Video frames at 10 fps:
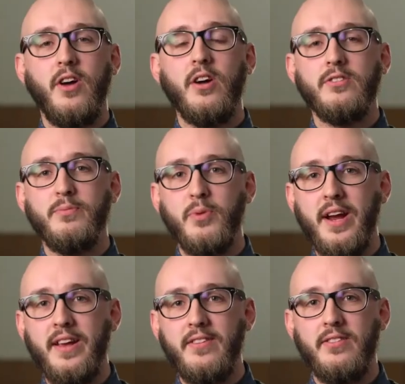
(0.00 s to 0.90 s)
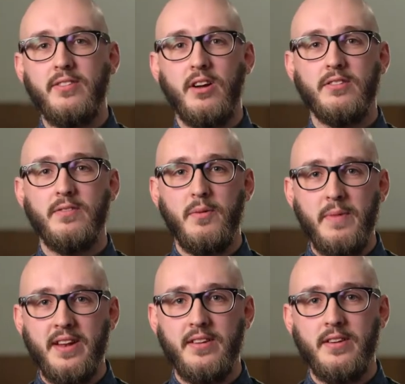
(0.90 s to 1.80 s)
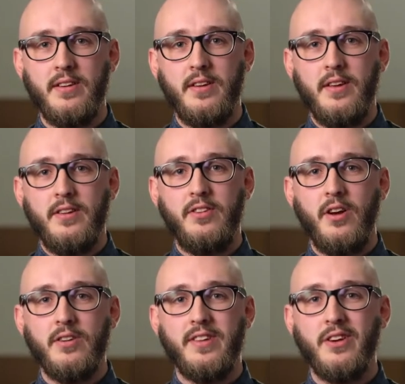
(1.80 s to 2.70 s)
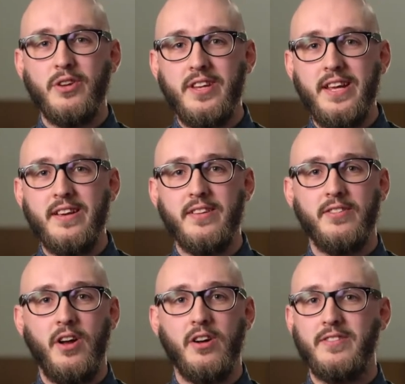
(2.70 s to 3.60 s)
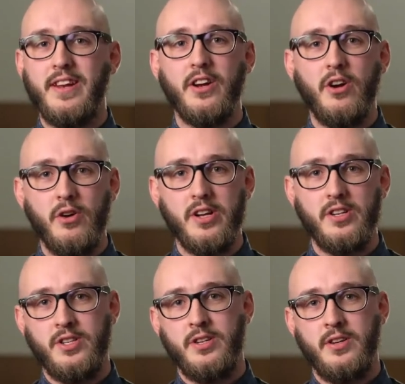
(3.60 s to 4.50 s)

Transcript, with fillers: Songs of praise, songs of lament, songs that critique, songs that encourage.